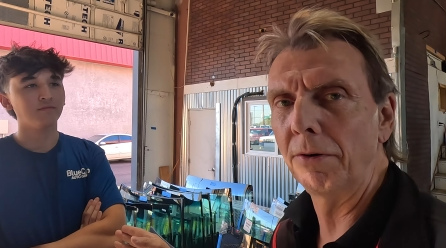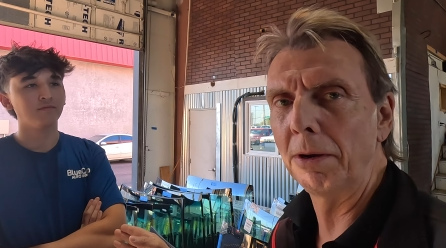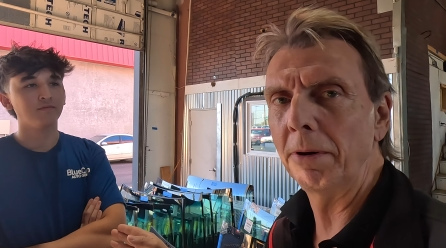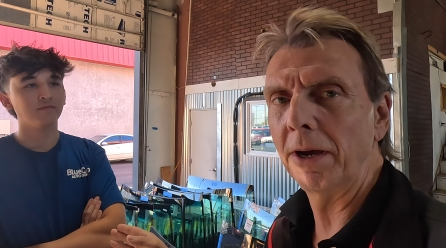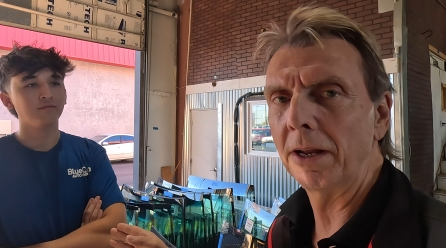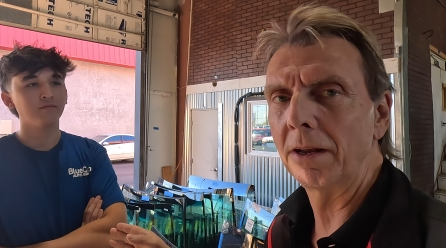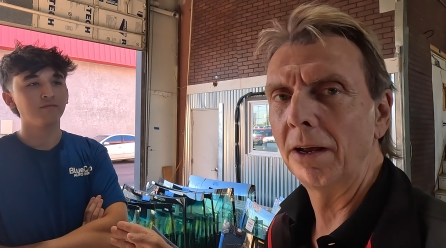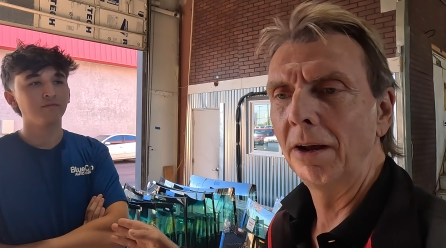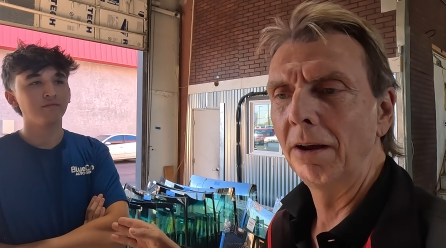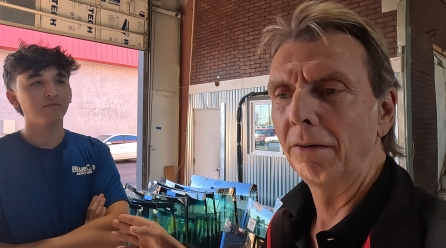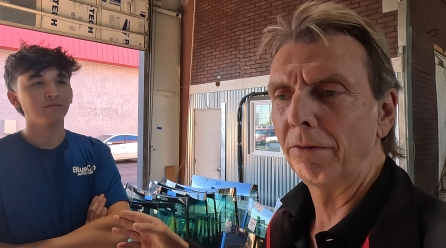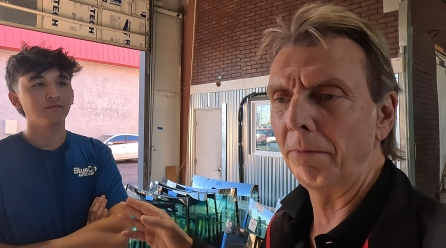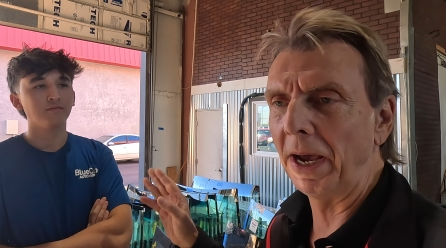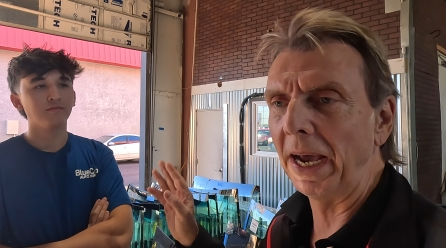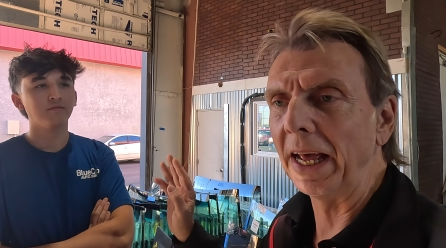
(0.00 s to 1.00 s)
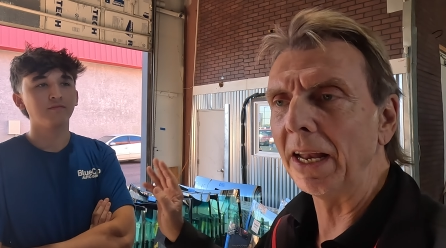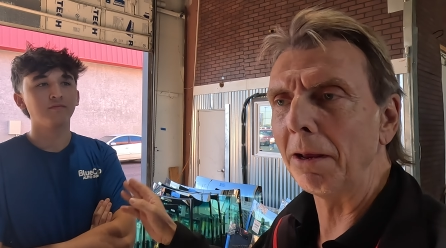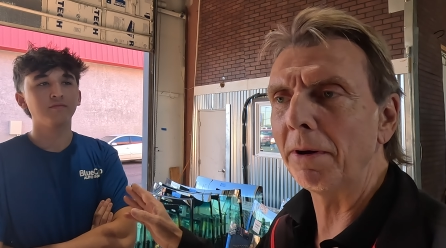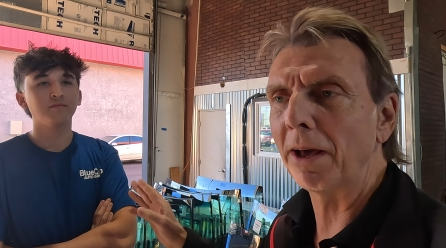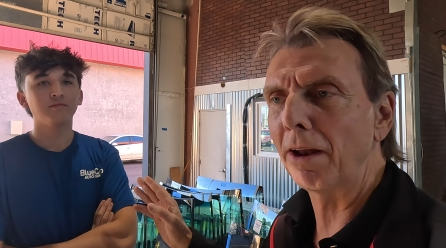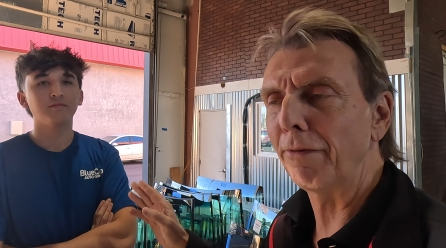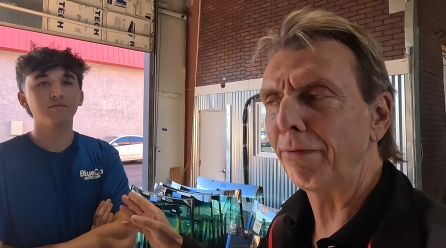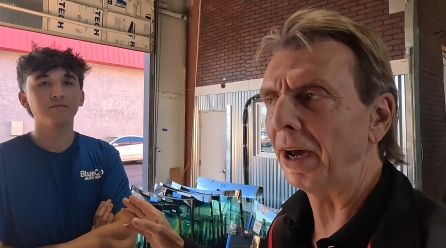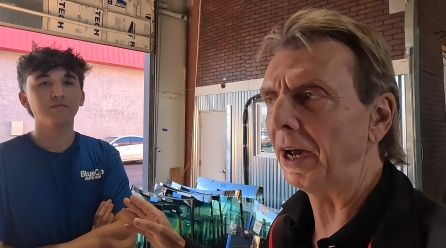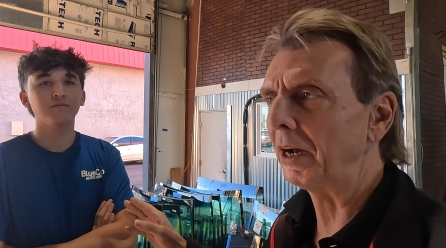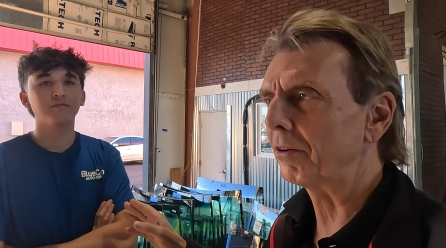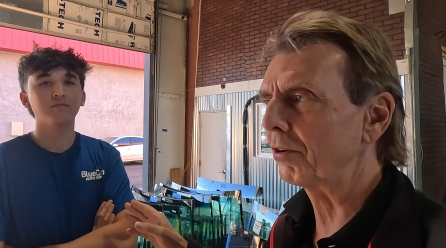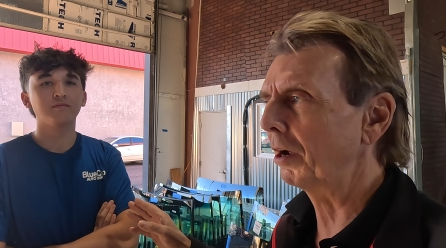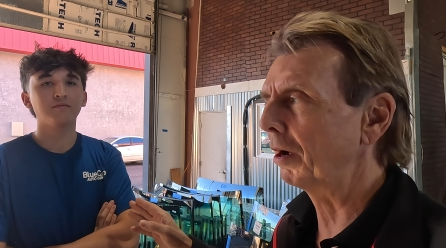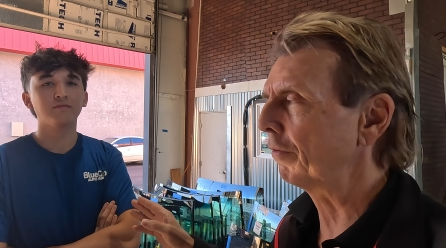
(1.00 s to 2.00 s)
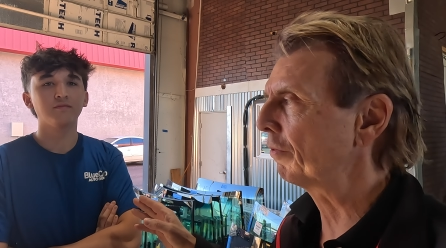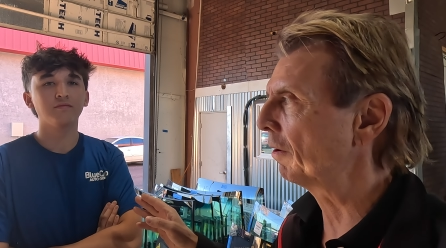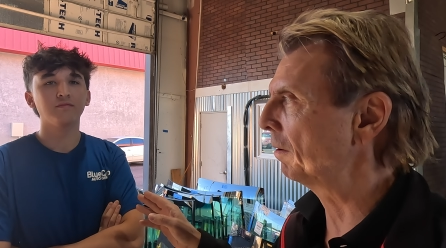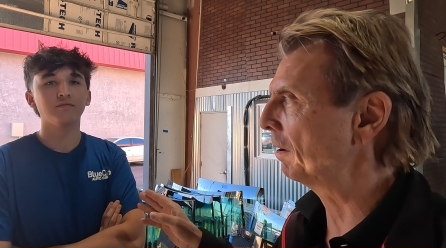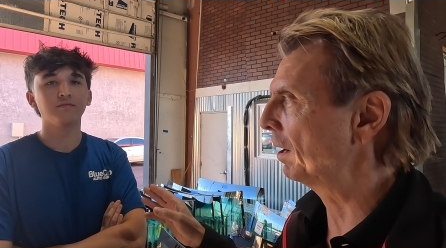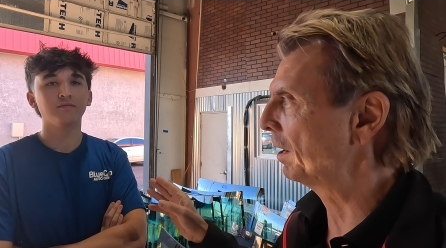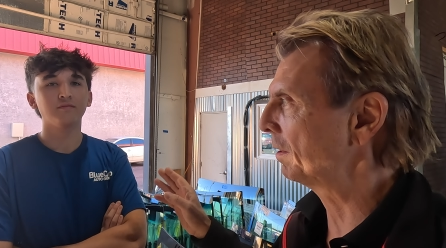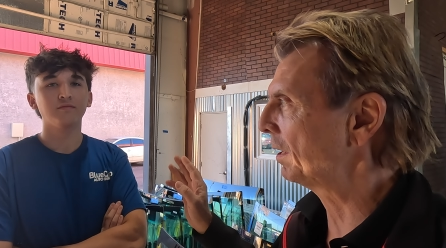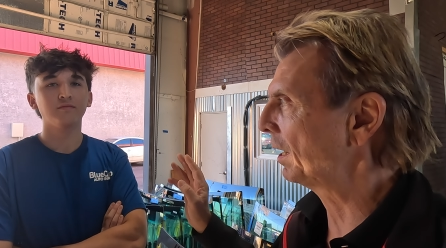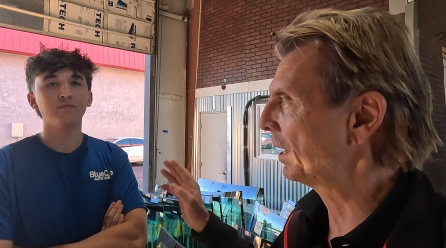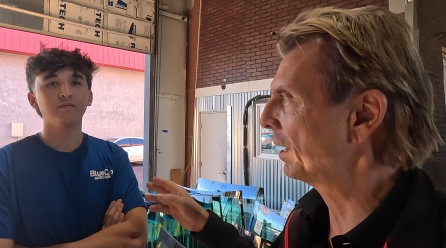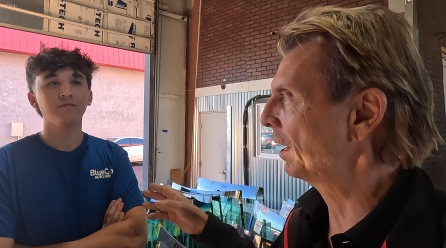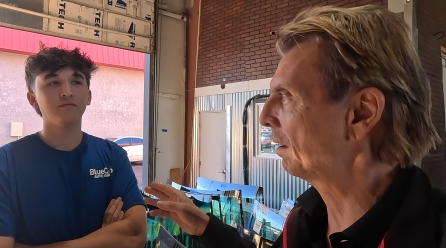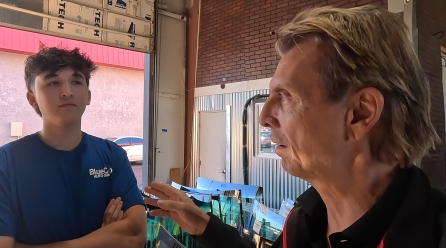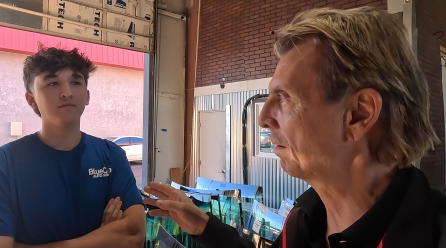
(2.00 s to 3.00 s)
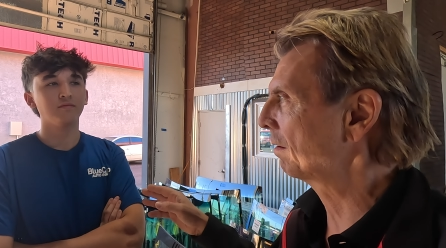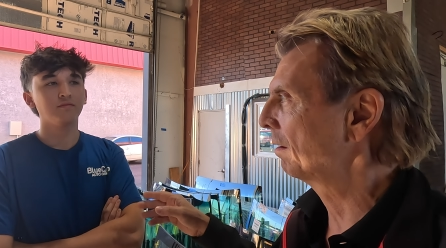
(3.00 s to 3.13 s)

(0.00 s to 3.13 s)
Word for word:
Speaker 1: rebate. From any manufacturer, uh, they get